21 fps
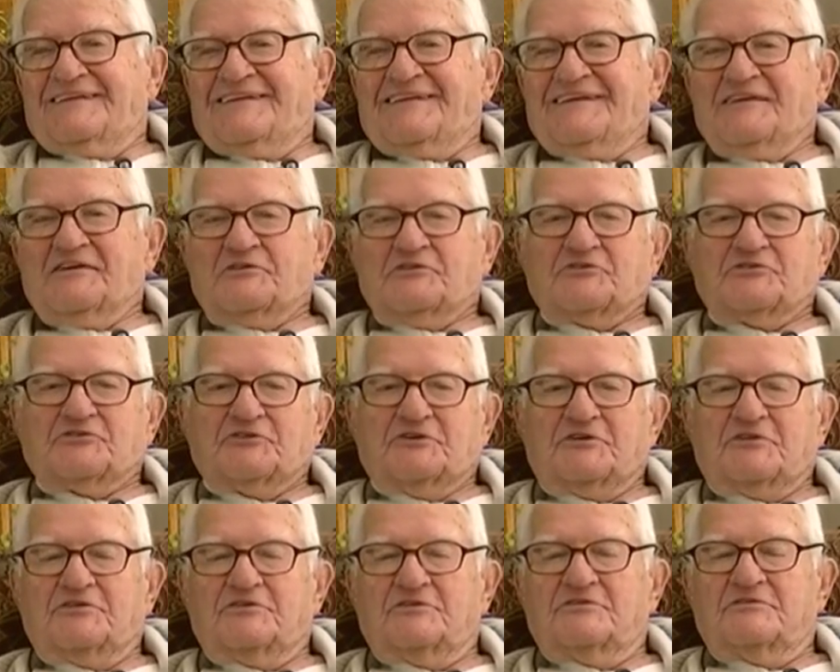And
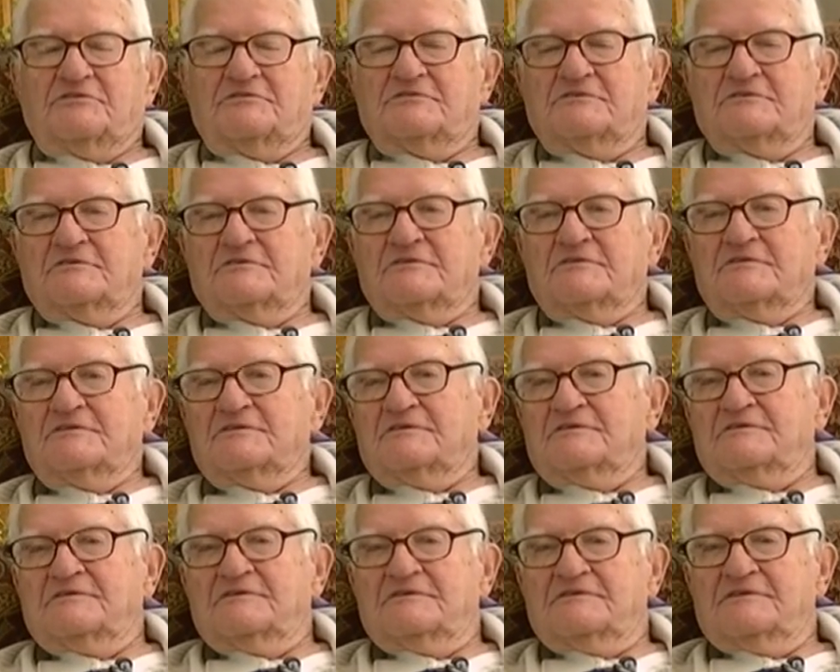said,
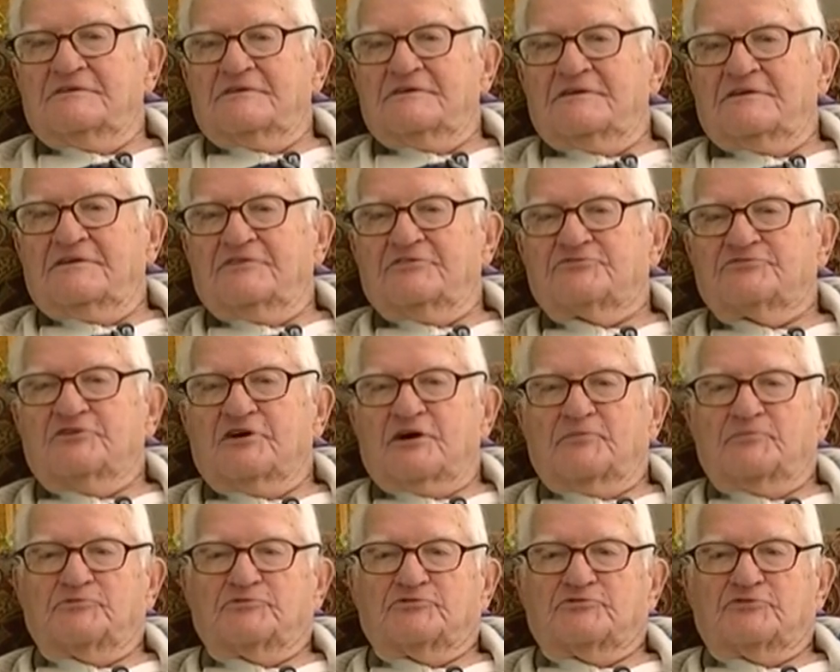his
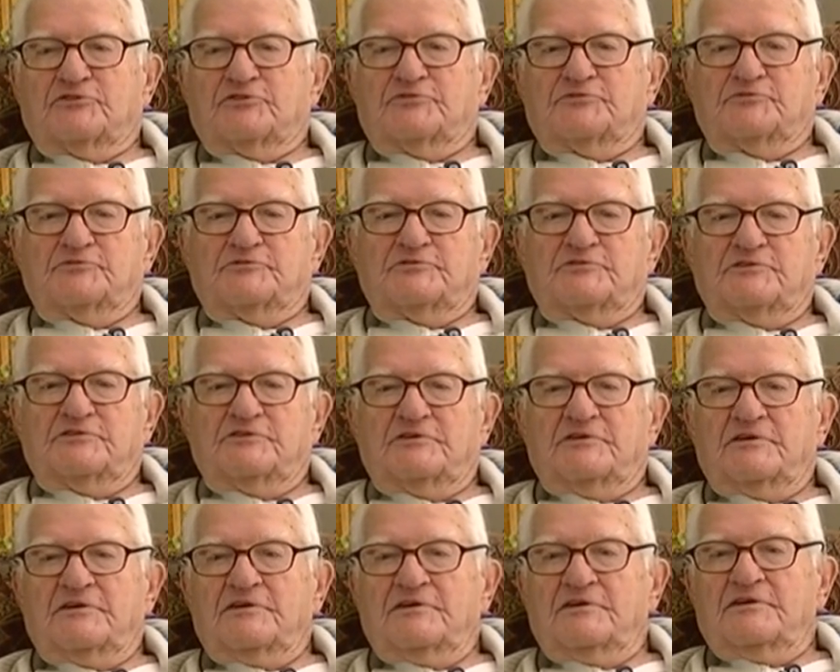job description
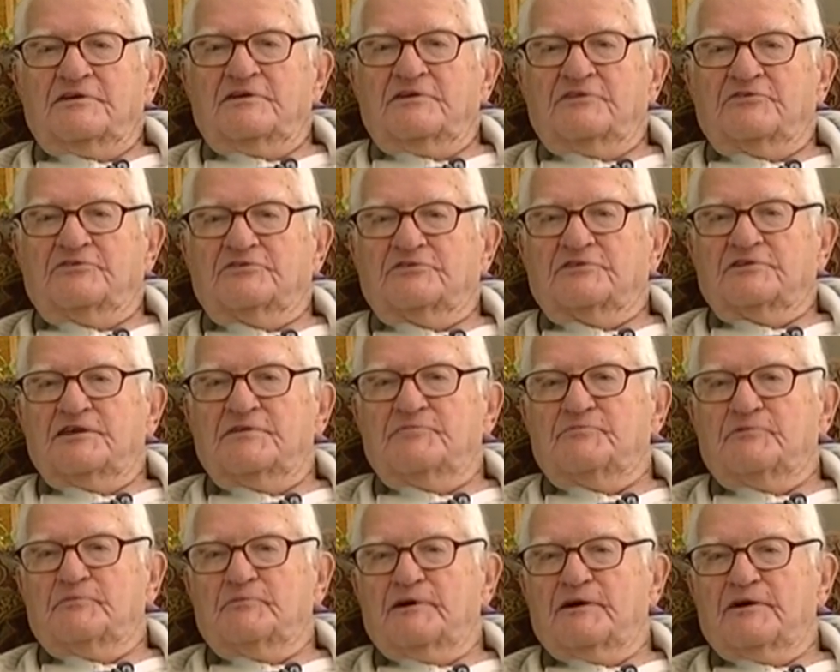is to keep
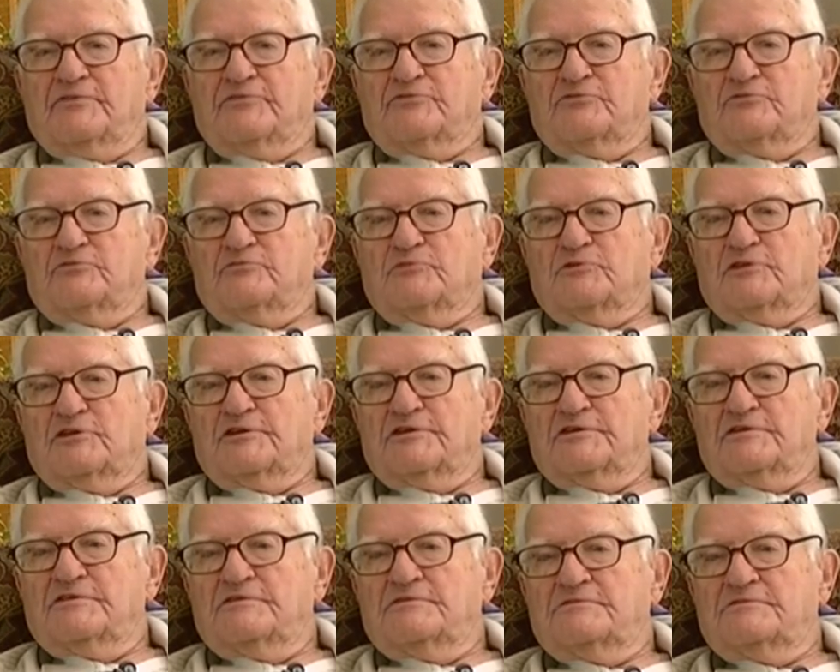the bathroom clean.